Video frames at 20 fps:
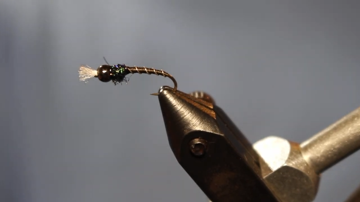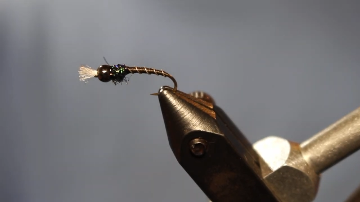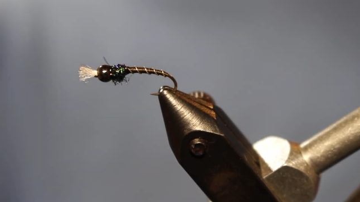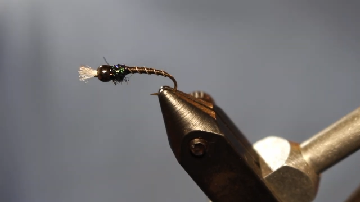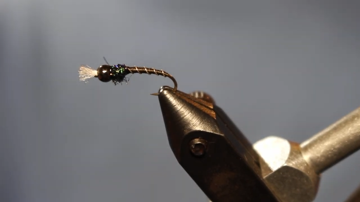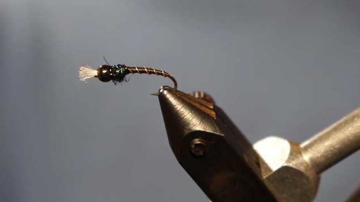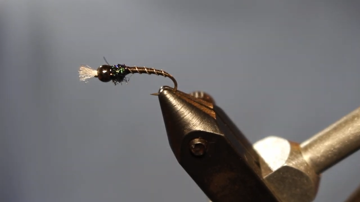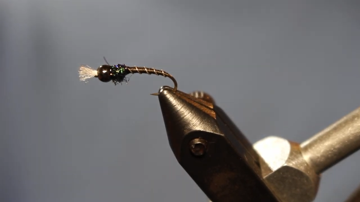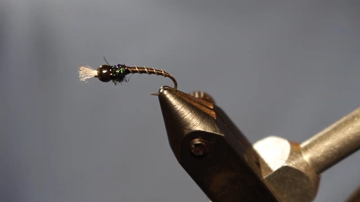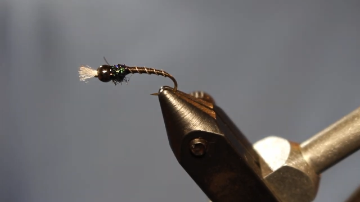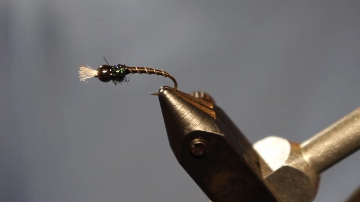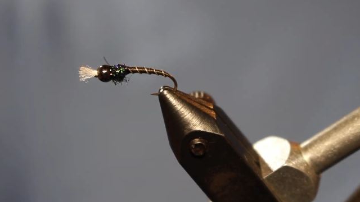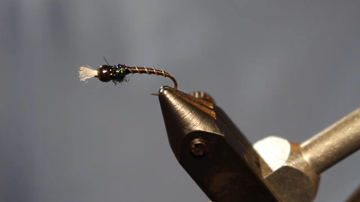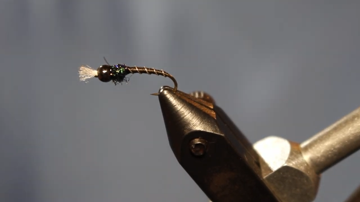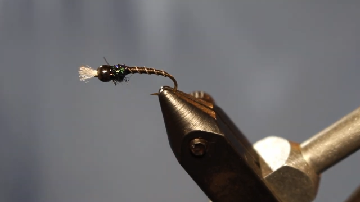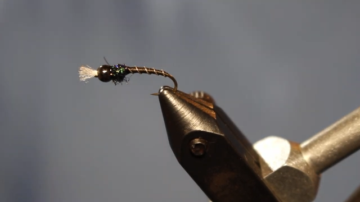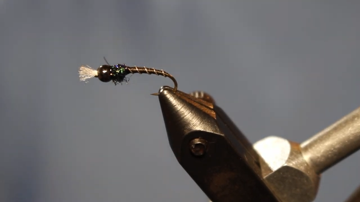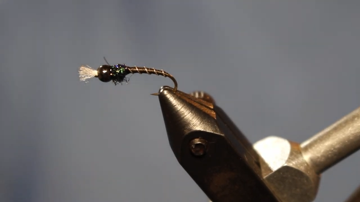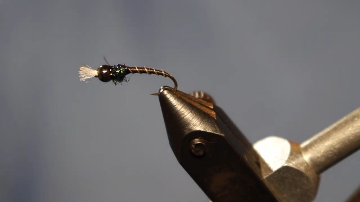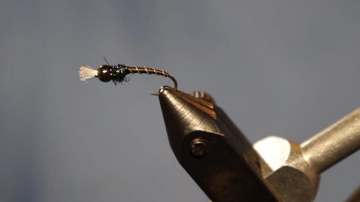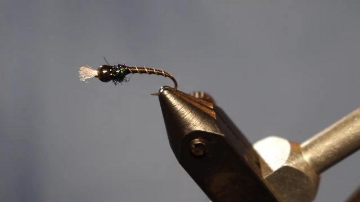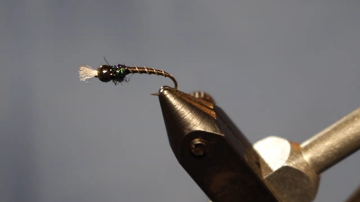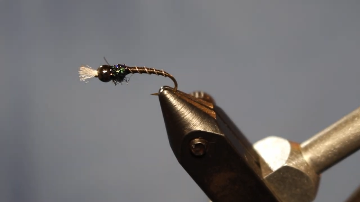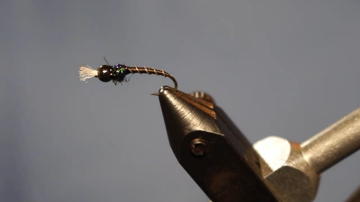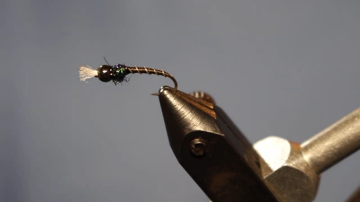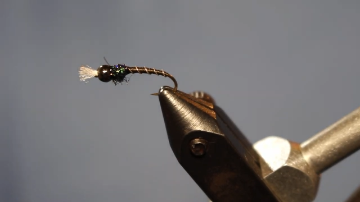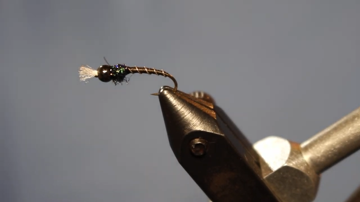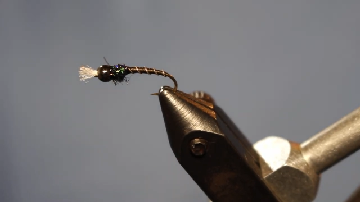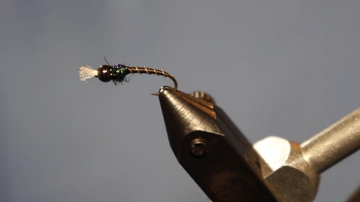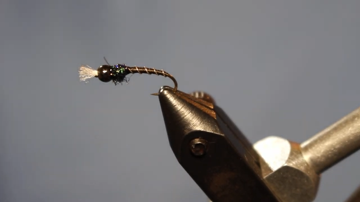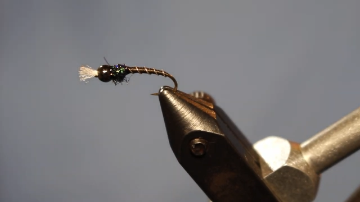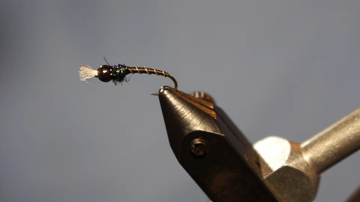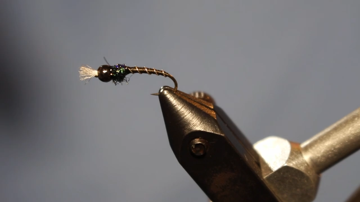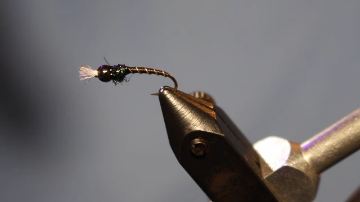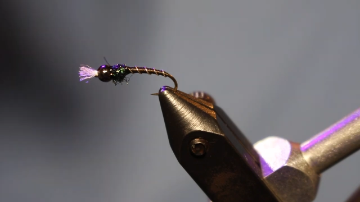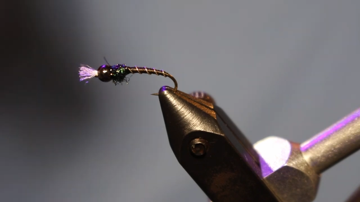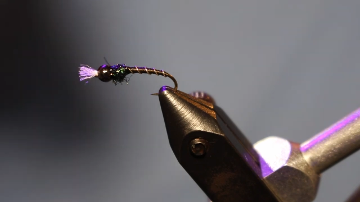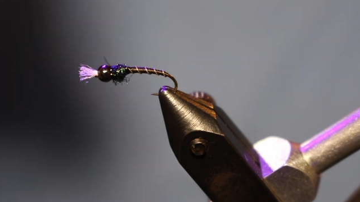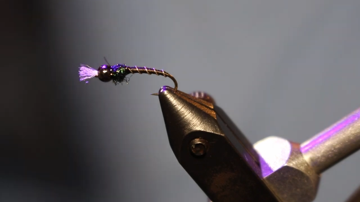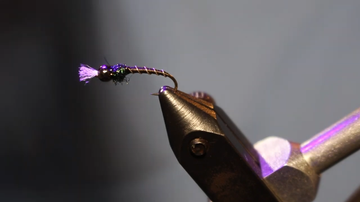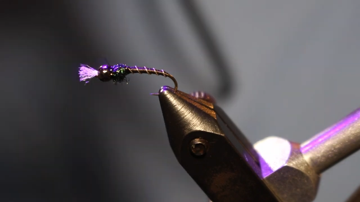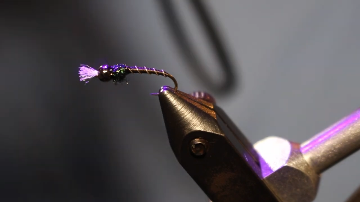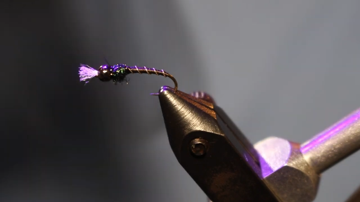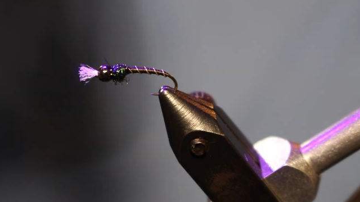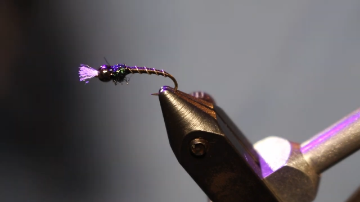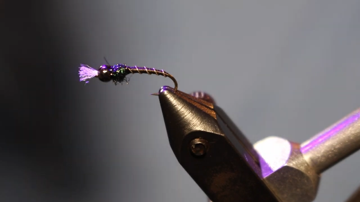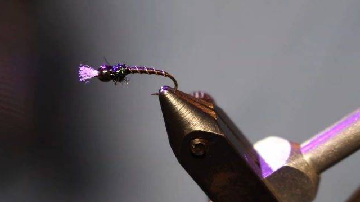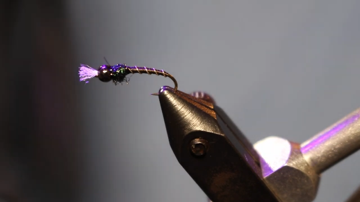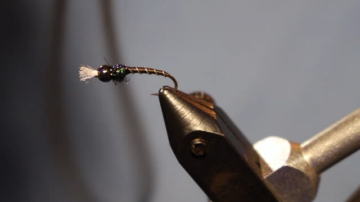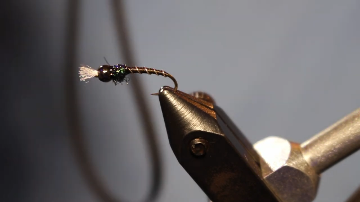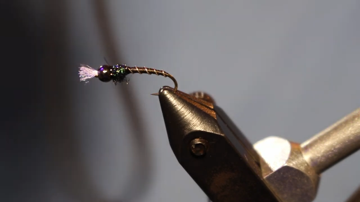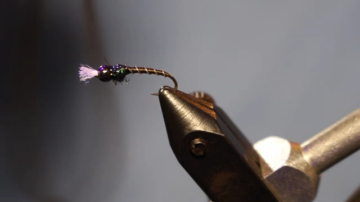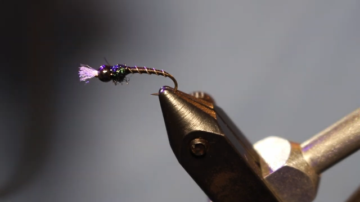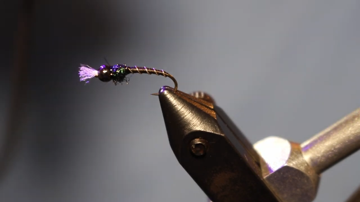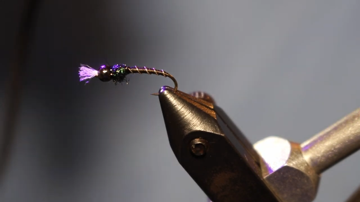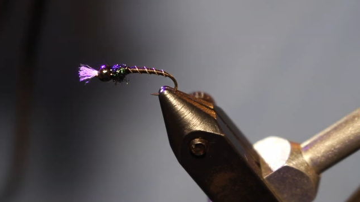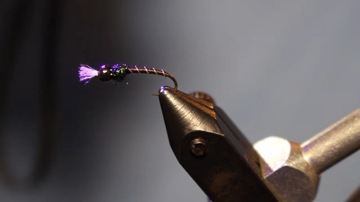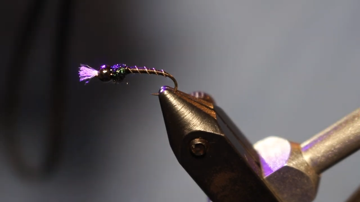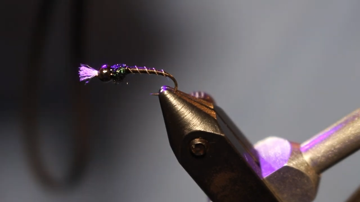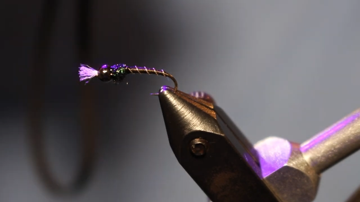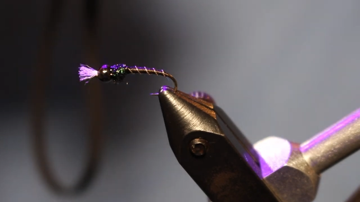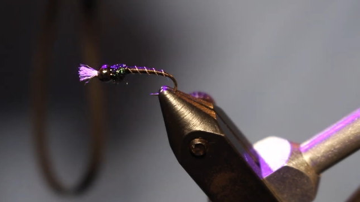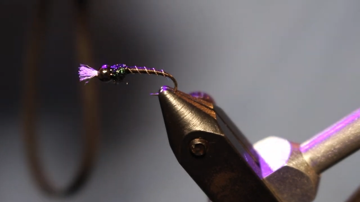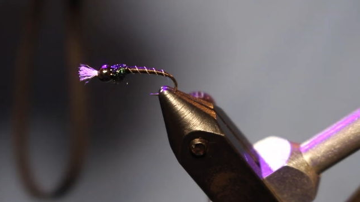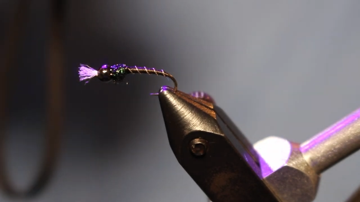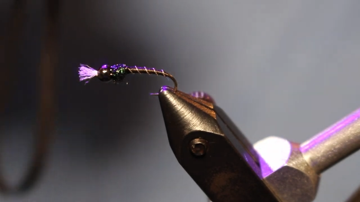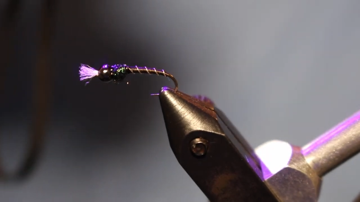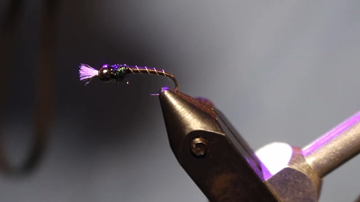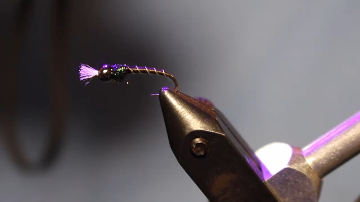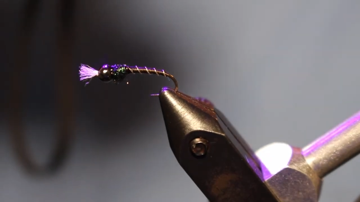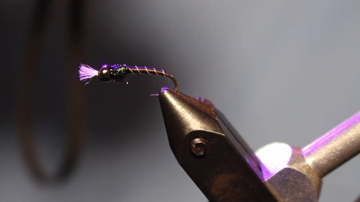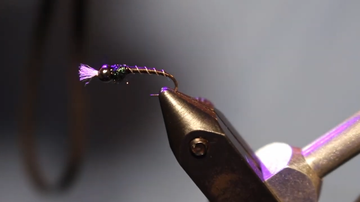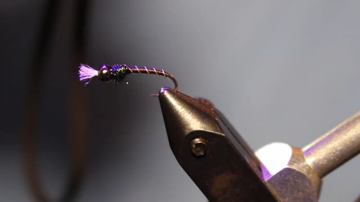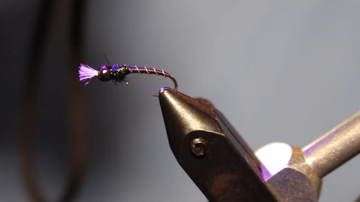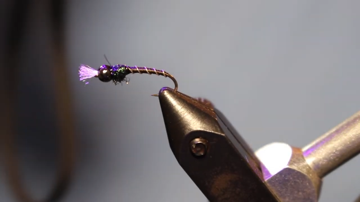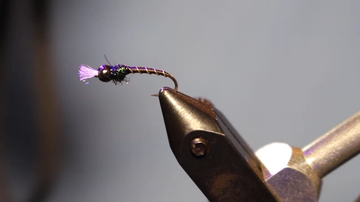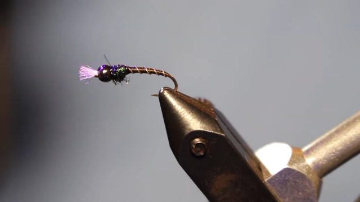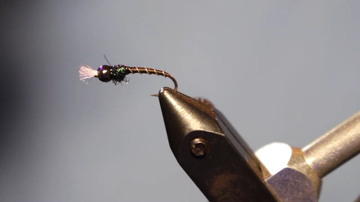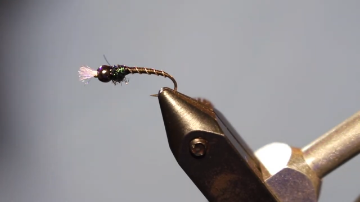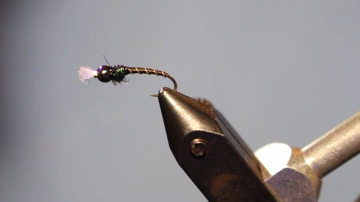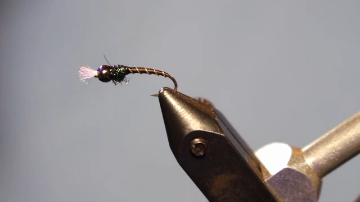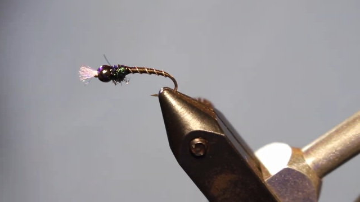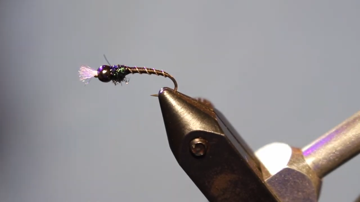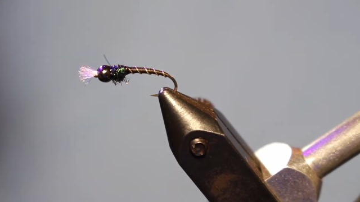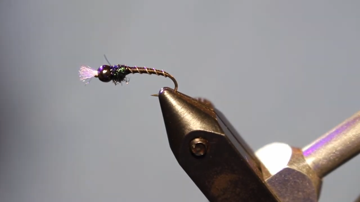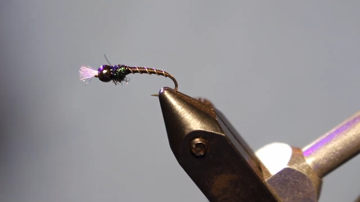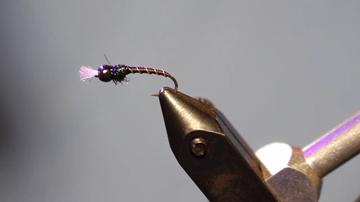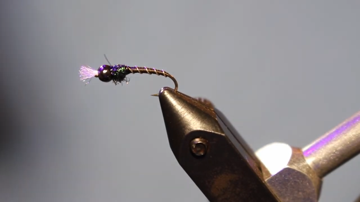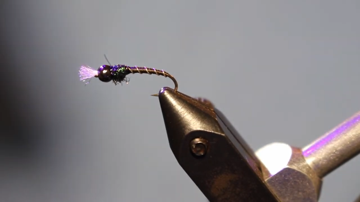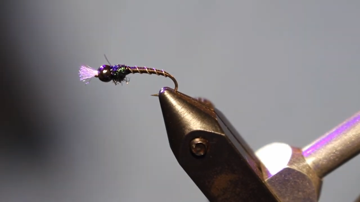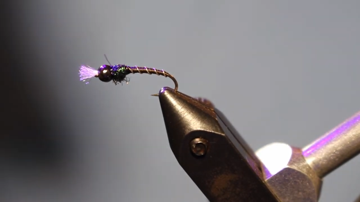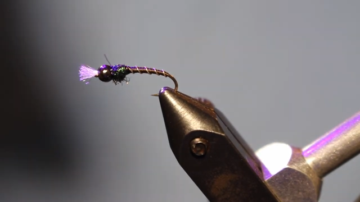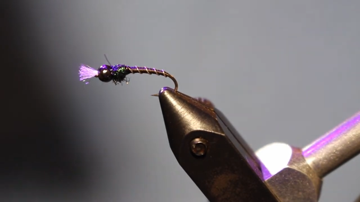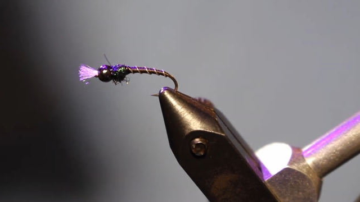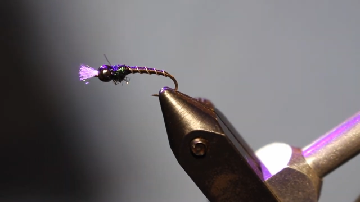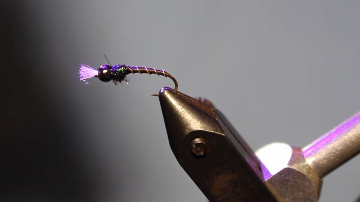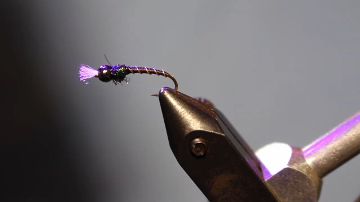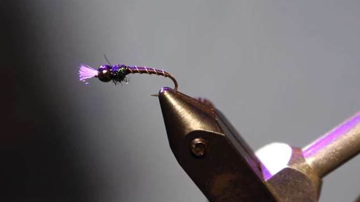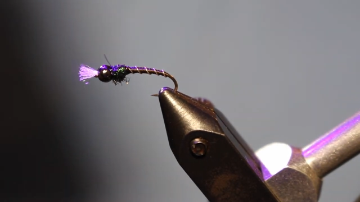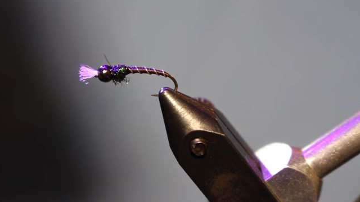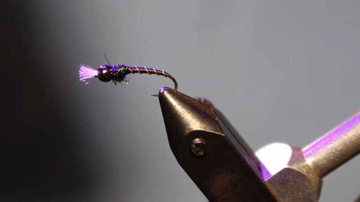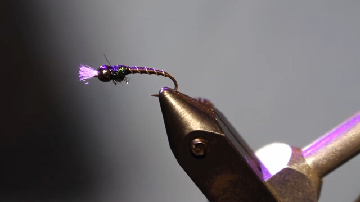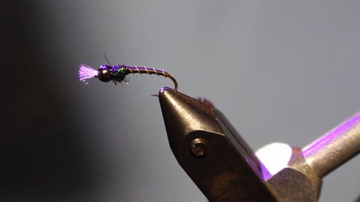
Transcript: [unreadable: no face in view]